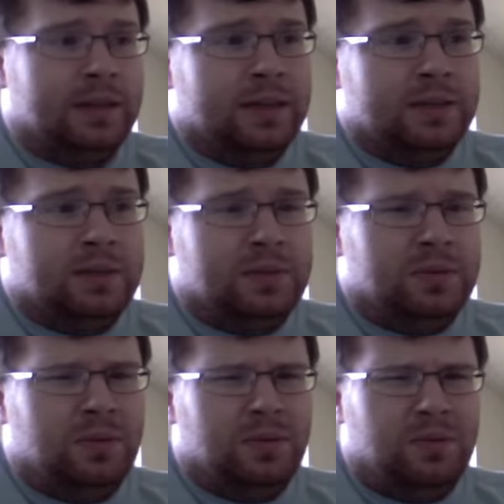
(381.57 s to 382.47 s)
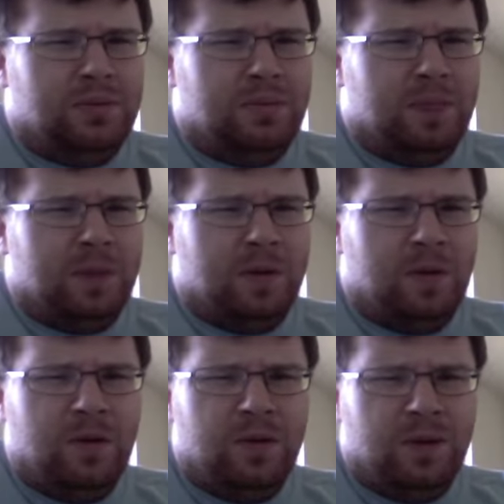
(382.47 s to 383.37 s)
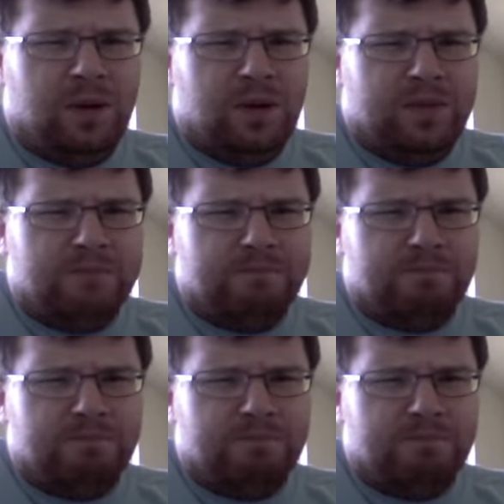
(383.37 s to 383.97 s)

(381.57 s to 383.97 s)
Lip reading: So overall,